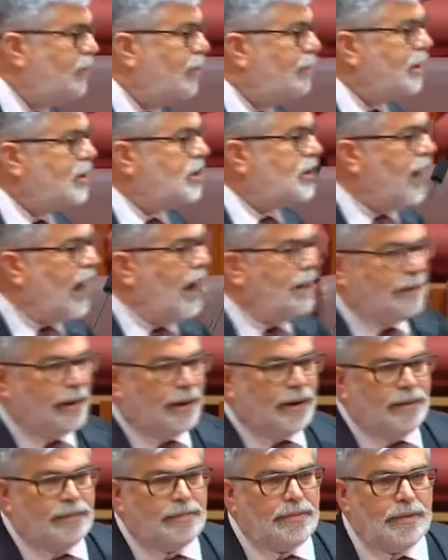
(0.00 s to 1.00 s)
from Mr
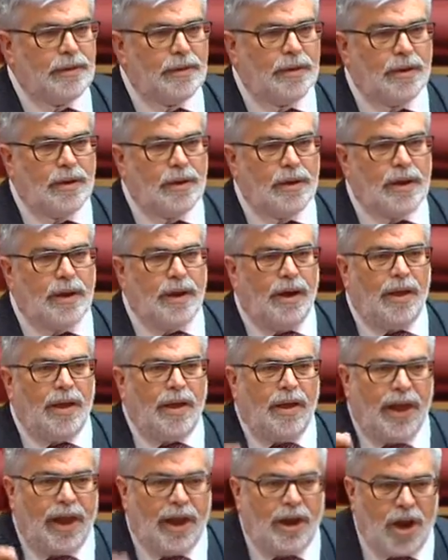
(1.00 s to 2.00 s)
Abbott.
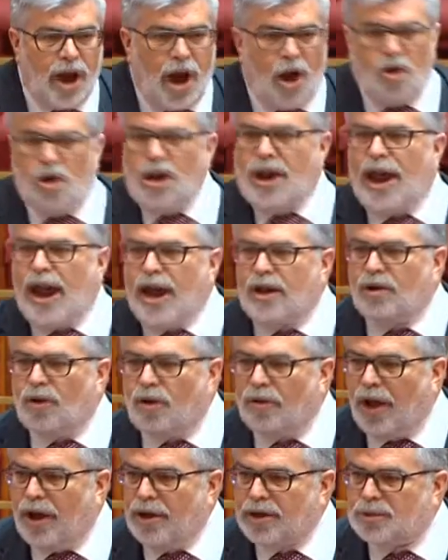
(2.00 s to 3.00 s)
And he could only act
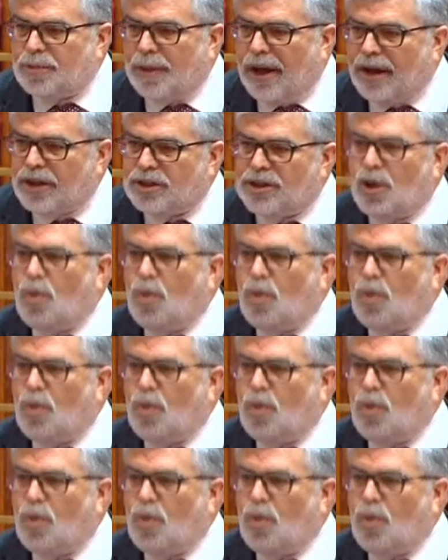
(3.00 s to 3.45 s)
on those matters.